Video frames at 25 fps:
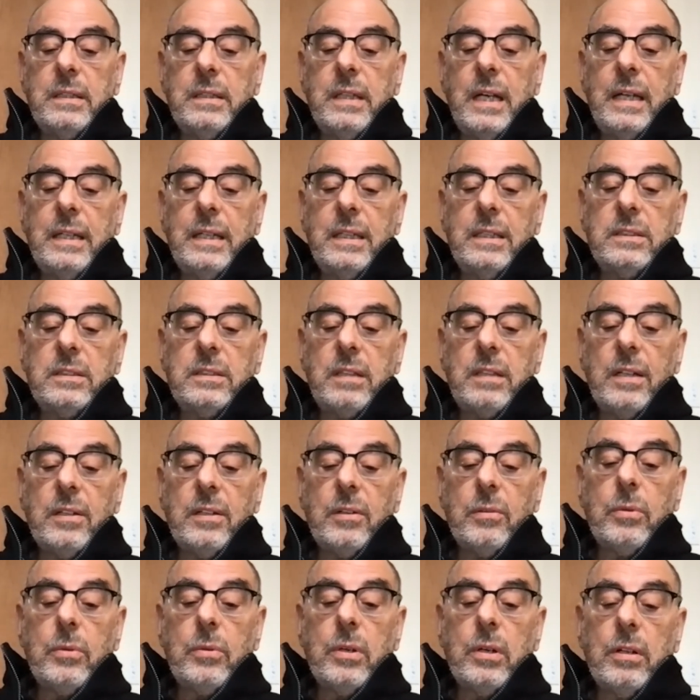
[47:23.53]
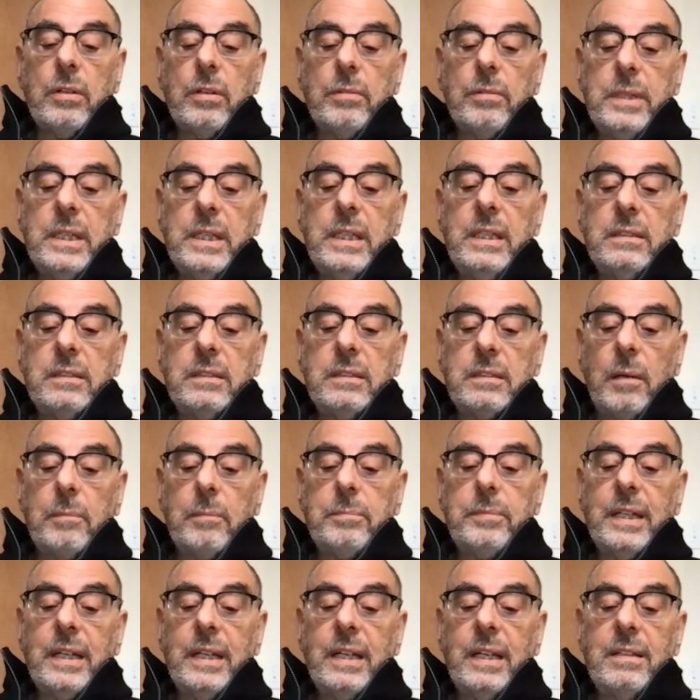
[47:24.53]
that inside a world means
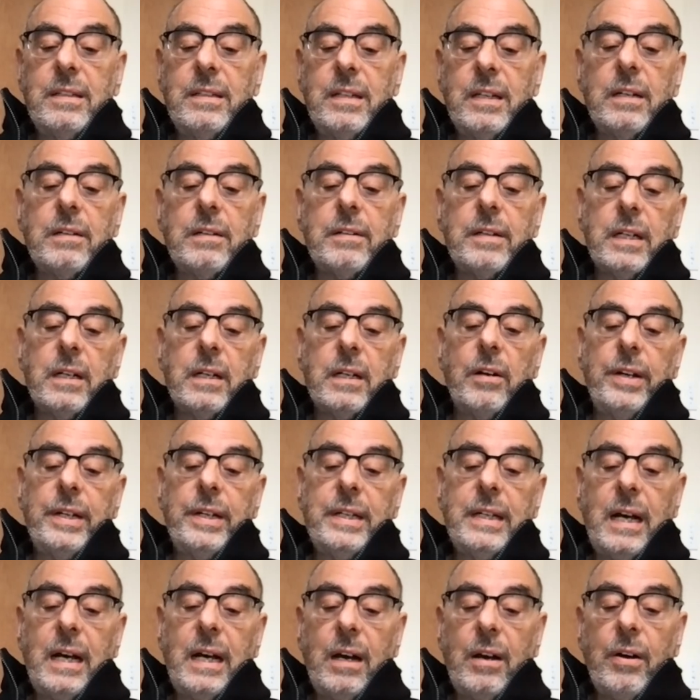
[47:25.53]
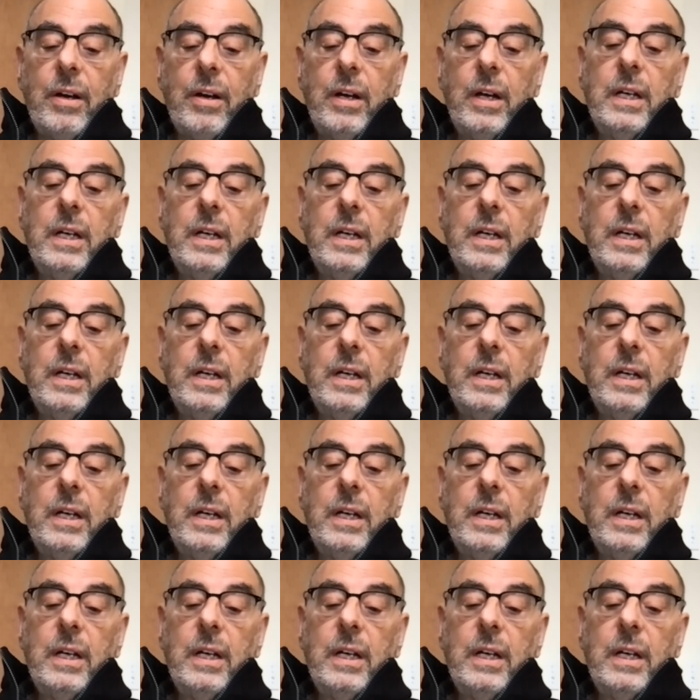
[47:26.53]
something endearing or anyhow